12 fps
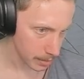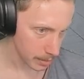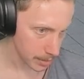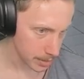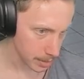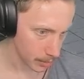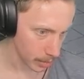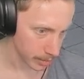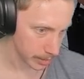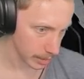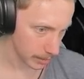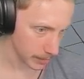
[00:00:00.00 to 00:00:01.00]
This guy right
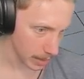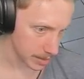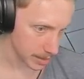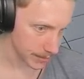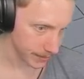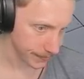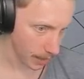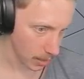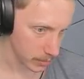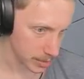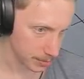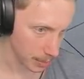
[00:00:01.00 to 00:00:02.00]
here has his
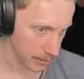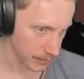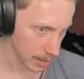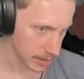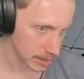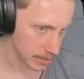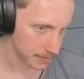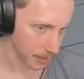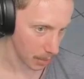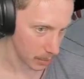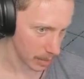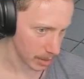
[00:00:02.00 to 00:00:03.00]
phone, his briefcase, his
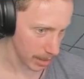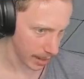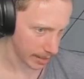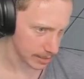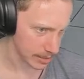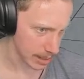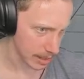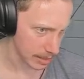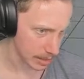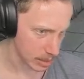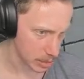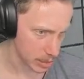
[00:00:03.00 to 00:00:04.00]
boner, and
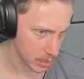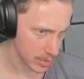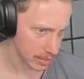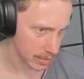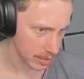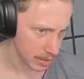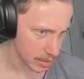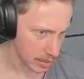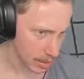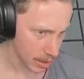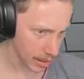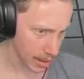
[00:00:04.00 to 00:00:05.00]
a juicy
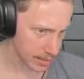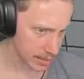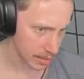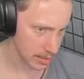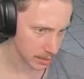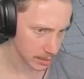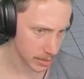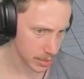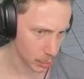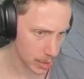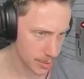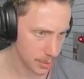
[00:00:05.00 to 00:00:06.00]
ass. Excellent. This
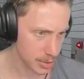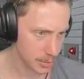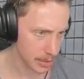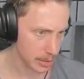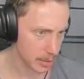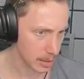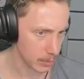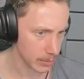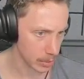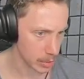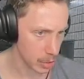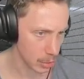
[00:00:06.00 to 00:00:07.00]
door is supposed to be here. We've
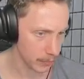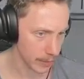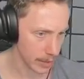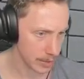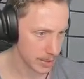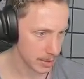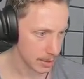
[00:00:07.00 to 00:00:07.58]
got two vents.